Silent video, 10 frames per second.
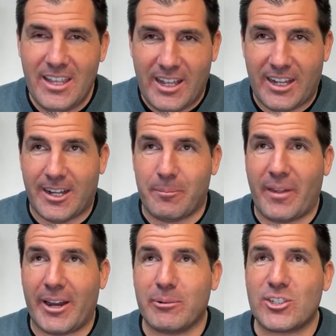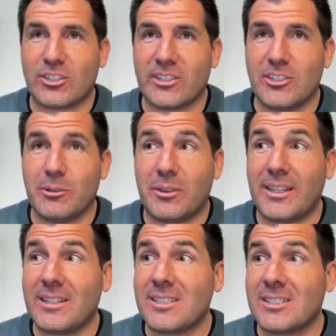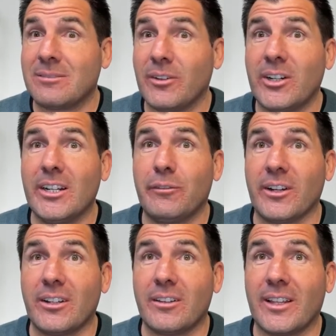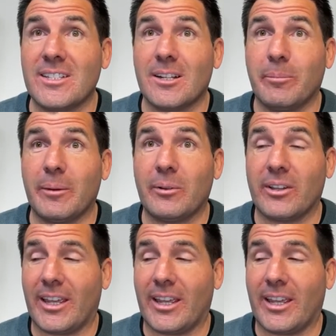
Um, I would certainly do things very different than some people.